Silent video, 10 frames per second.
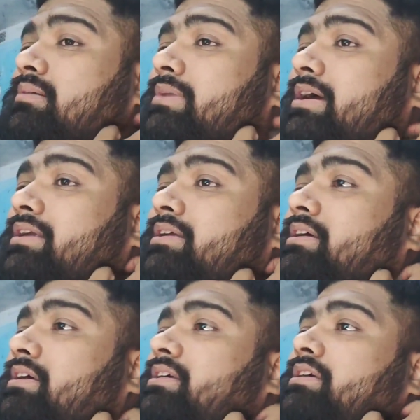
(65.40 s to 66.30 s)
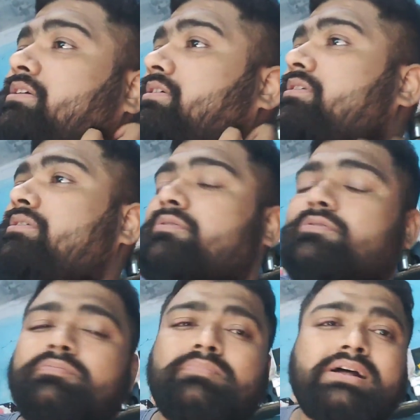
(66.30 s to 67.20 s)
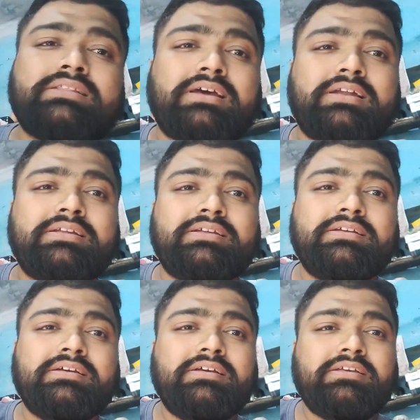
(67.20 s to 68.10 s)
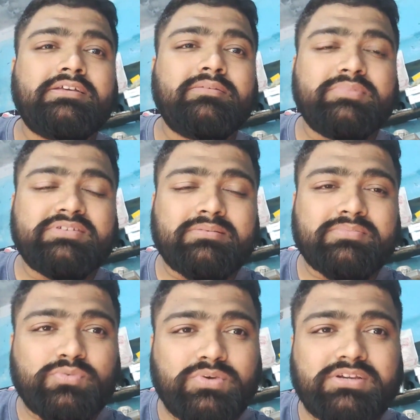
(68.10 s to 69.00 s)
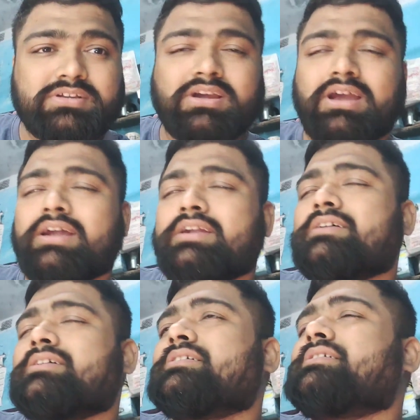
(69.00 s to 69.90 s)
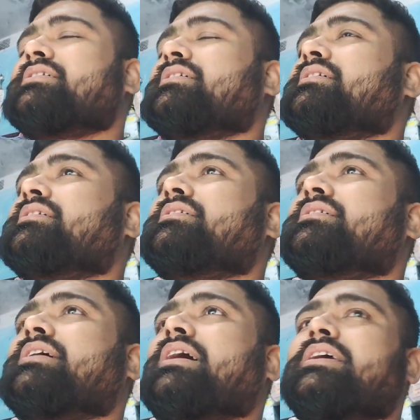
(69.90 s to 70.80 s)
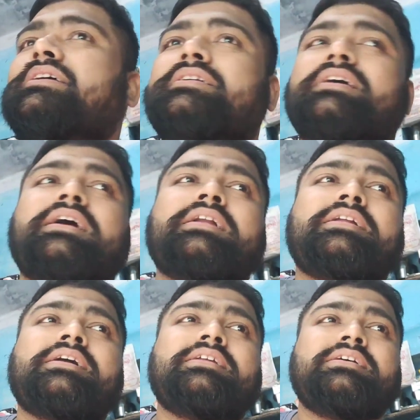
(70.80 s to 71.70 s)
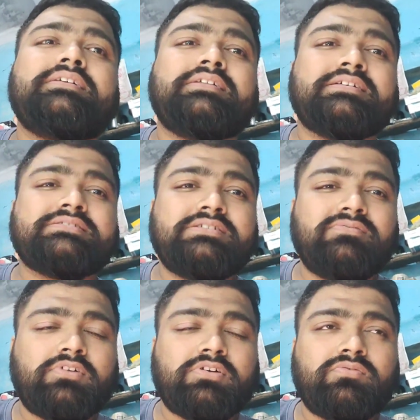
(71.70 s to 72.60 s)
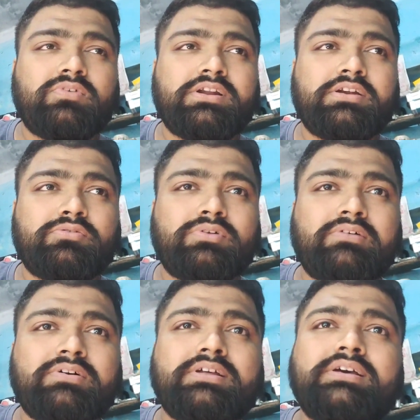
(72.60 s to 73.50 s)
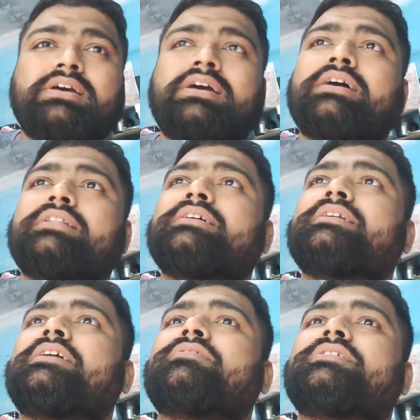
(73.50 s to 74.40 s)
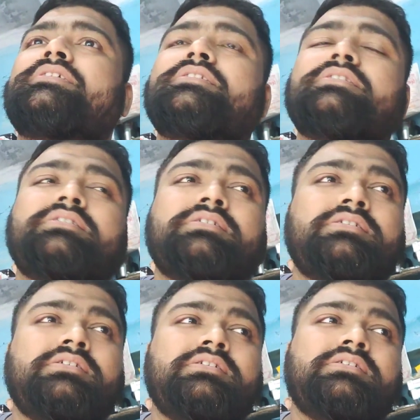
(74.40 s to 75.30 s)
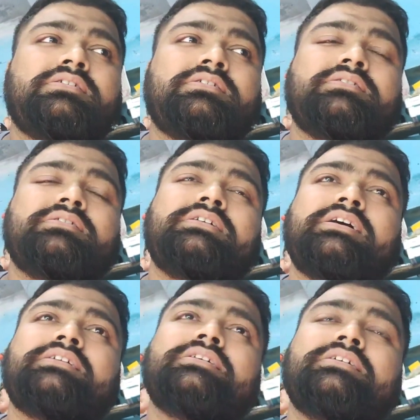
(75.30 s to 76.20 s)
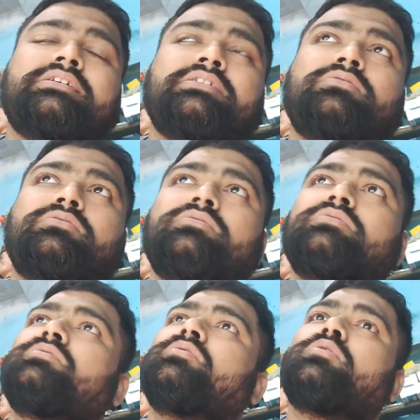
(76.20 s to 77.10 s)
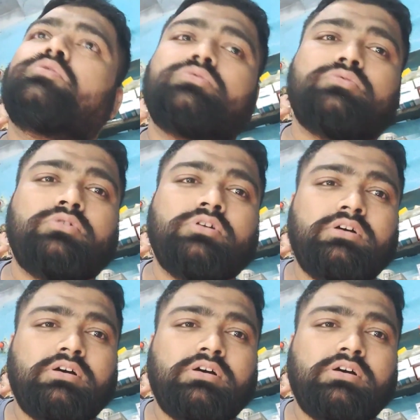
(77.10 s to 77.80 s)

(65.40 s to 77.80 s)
gum and he bath and he give me some sweet and I eat and then he resting for 1 and 2 hours and then after that he go to